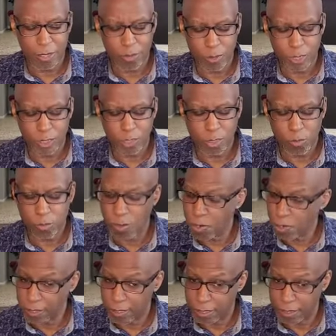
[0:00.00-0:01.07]
that we should
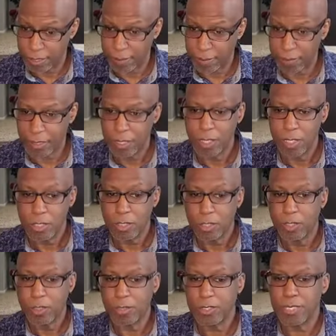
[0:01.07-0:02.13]
walk in them. So
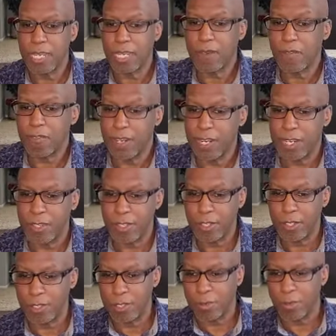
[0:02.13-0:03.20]
you see how faith
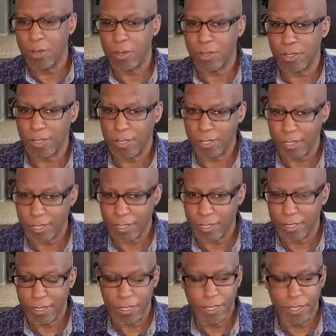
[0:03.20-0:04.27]
and good works are linked?